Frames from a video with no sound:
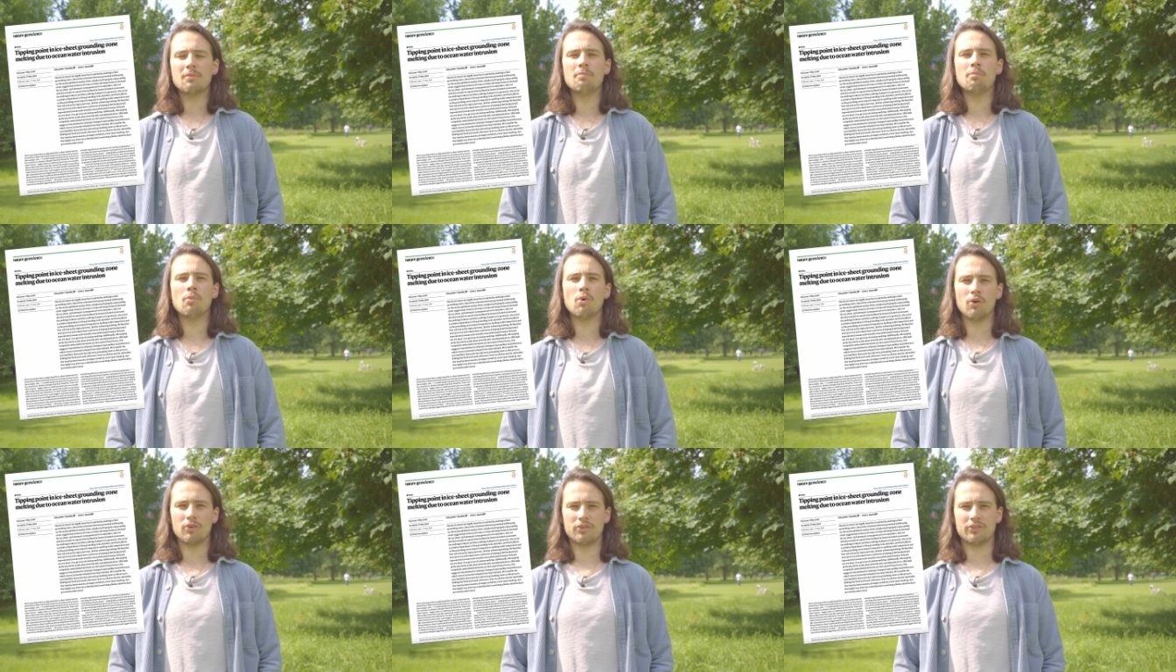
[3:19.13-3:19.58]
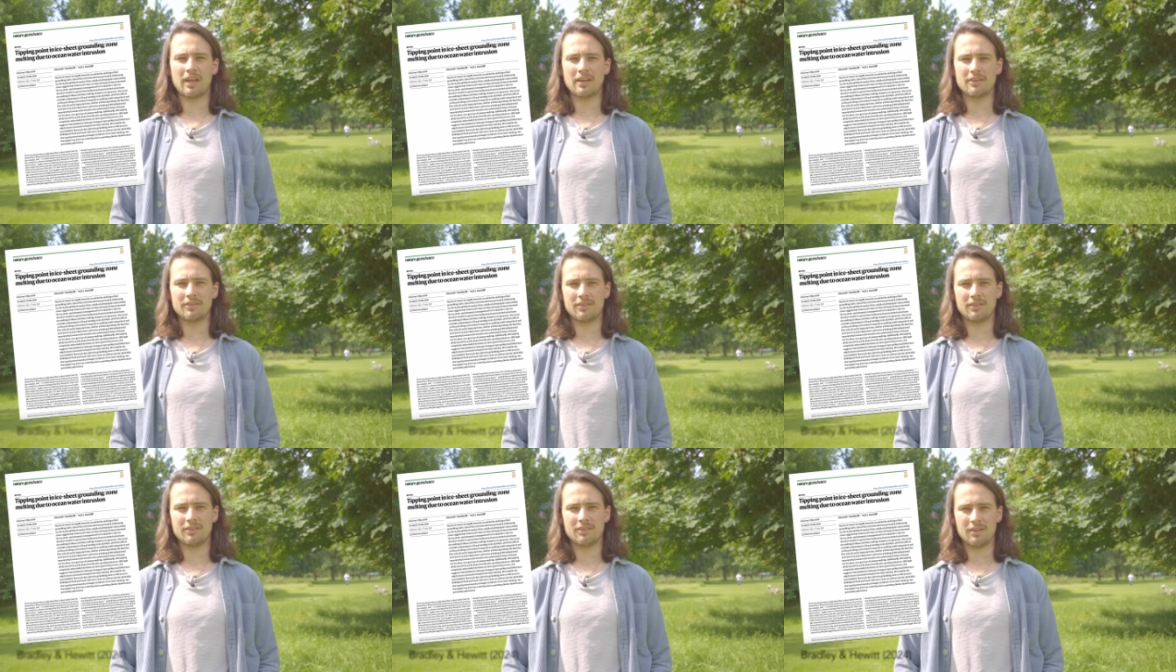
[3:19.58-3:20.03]
more
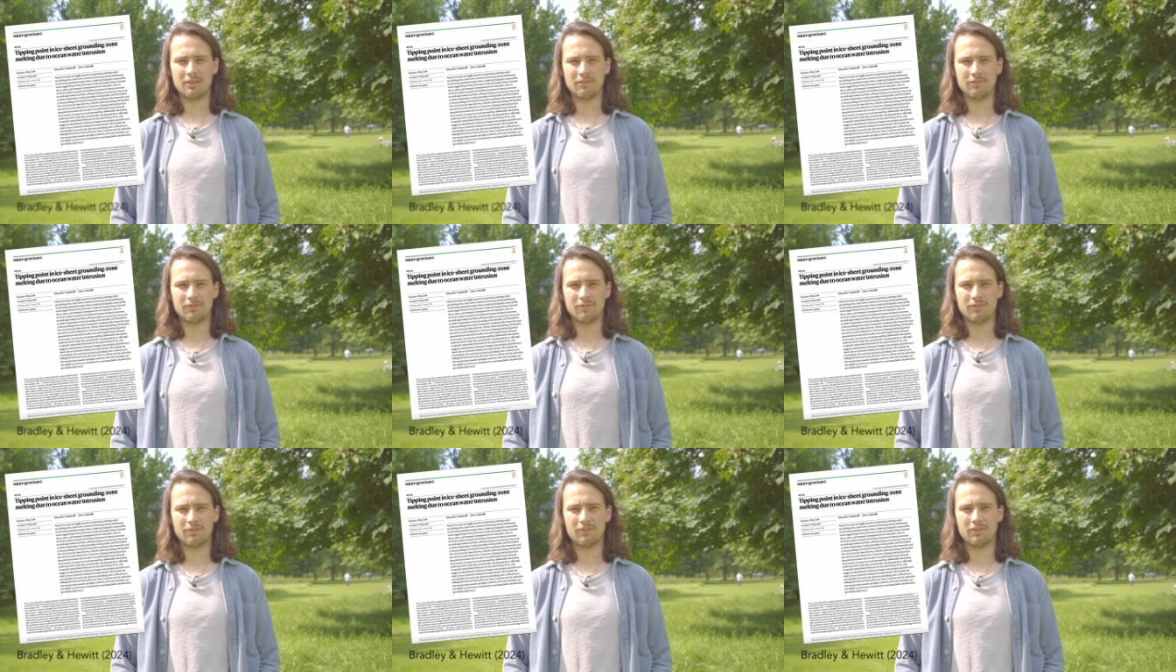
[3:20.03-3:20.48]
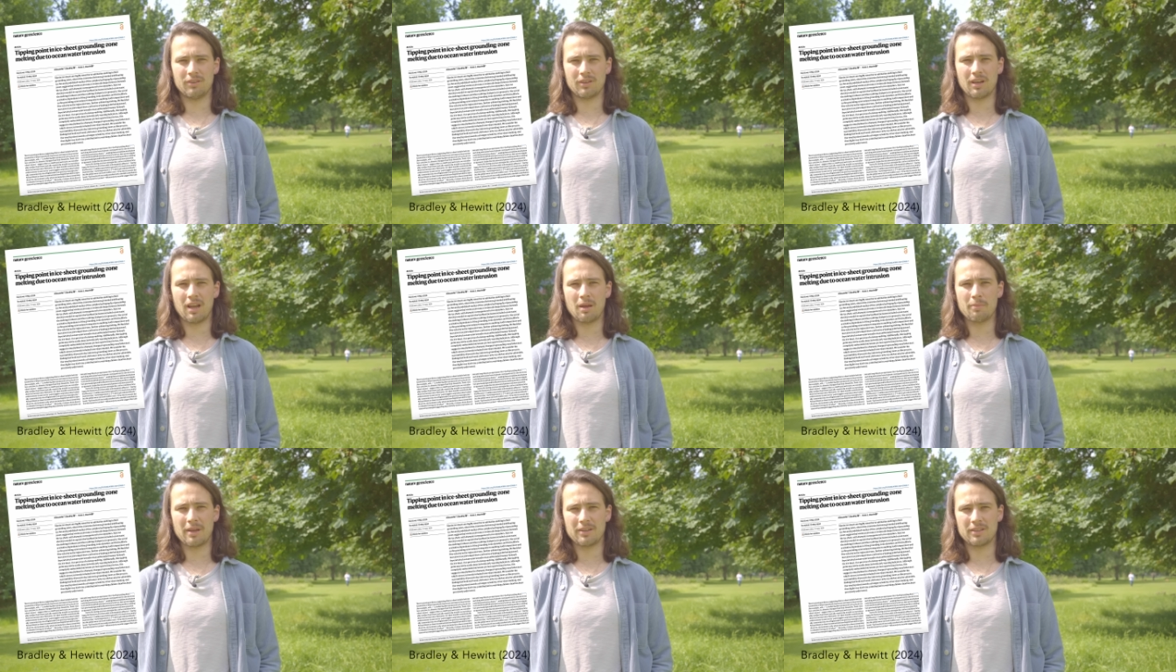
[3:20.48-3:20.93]
sensitive to
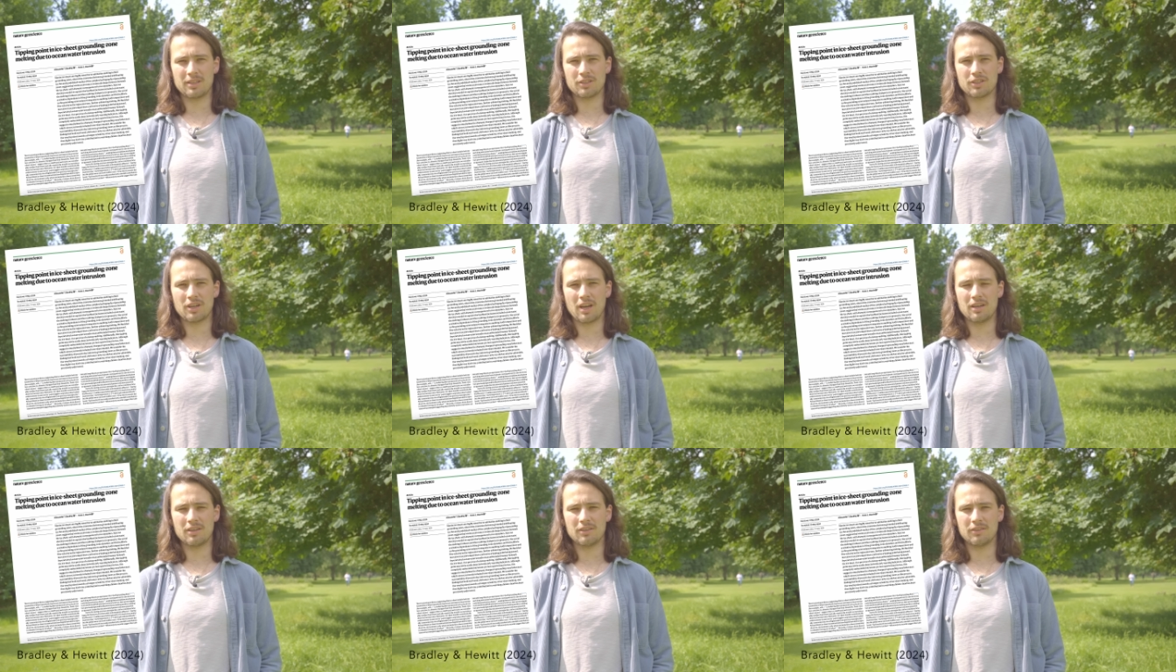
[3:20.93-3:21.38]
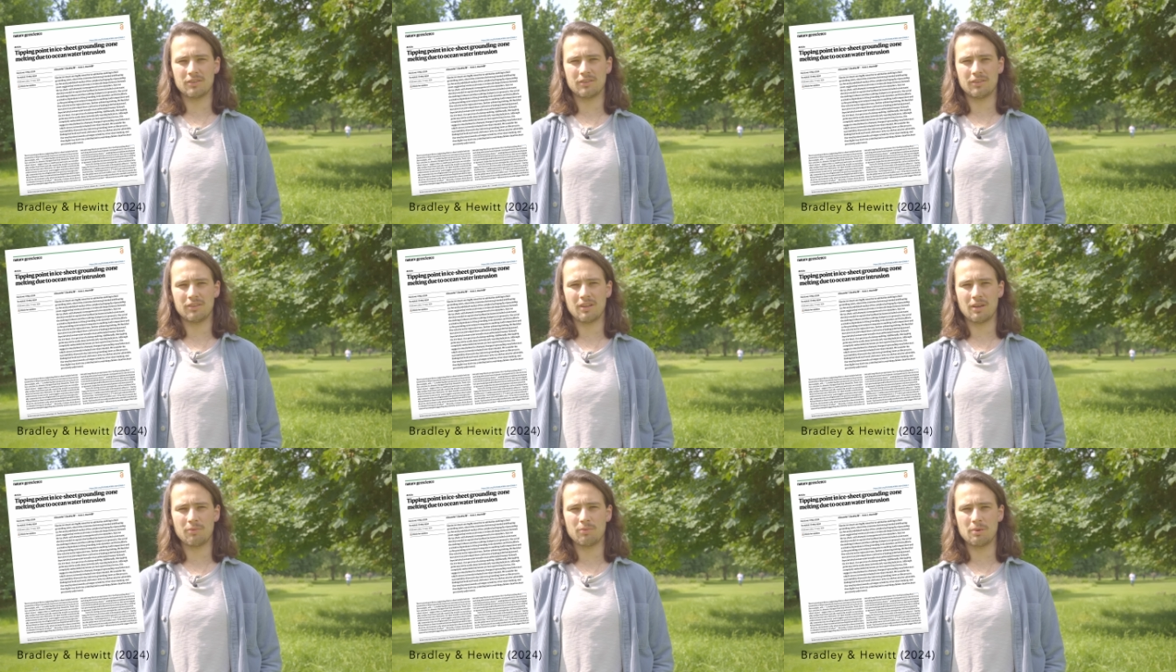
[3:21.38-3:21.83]
climatic change
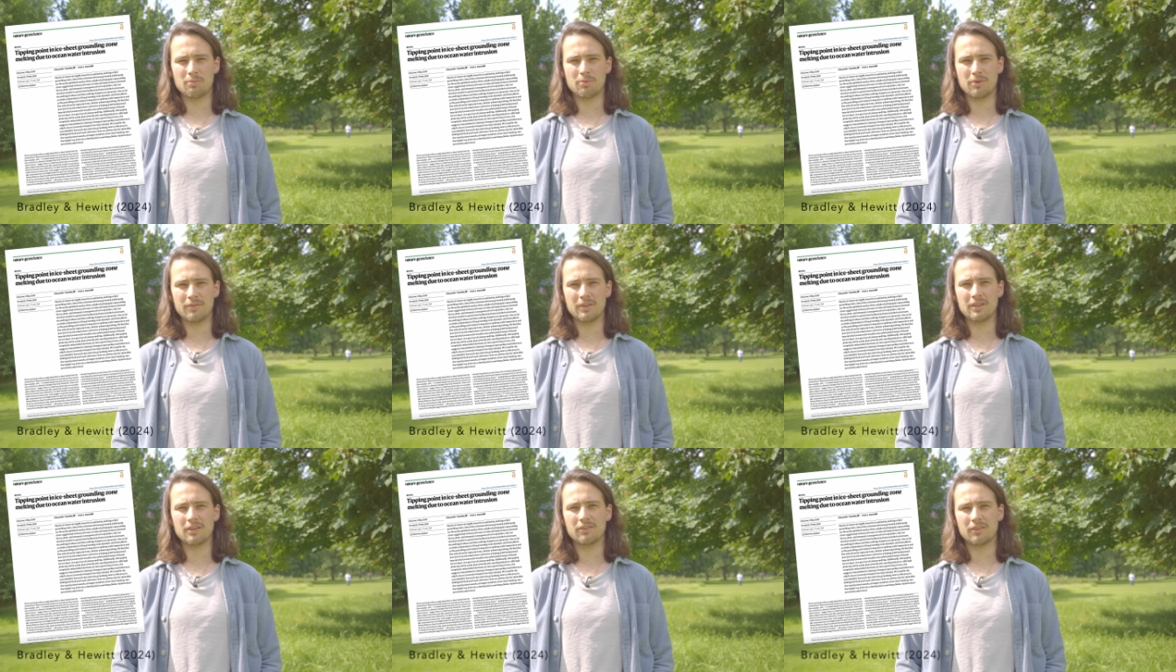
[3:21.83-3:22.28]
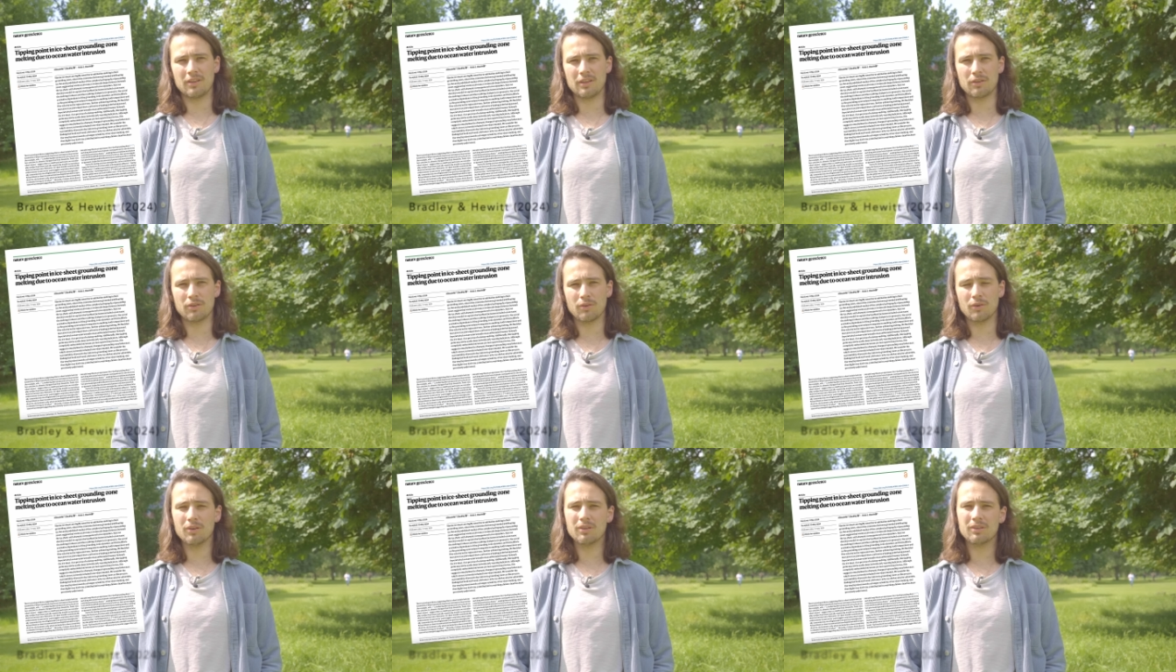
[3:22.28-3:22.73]
than we previously
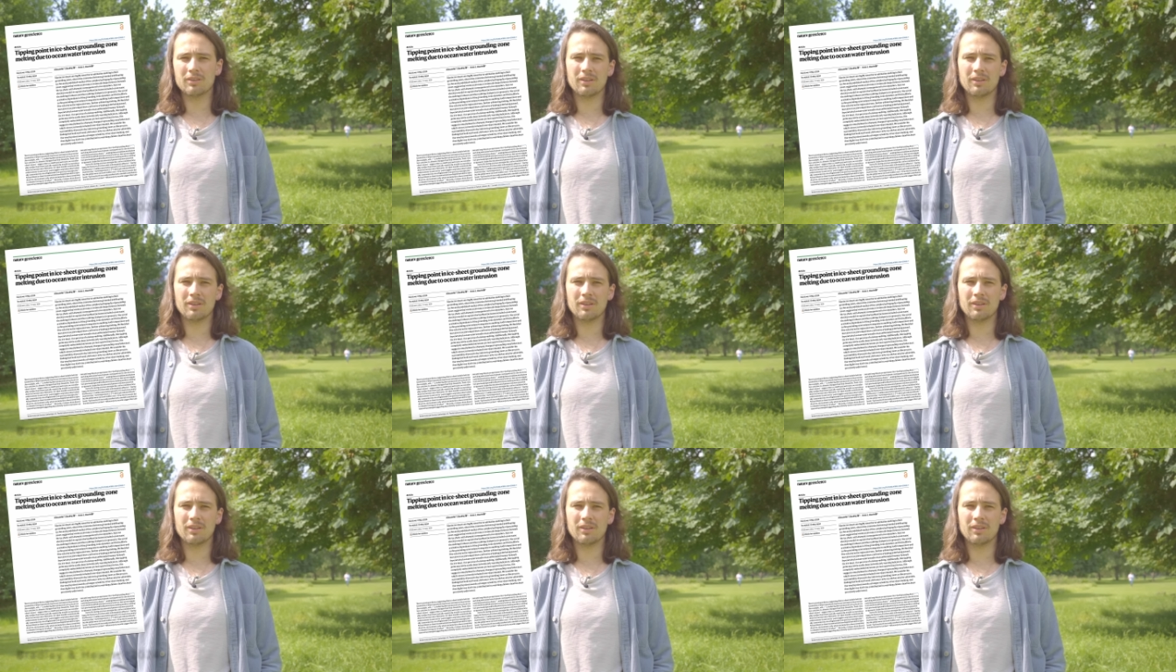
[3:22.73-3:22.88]
thought.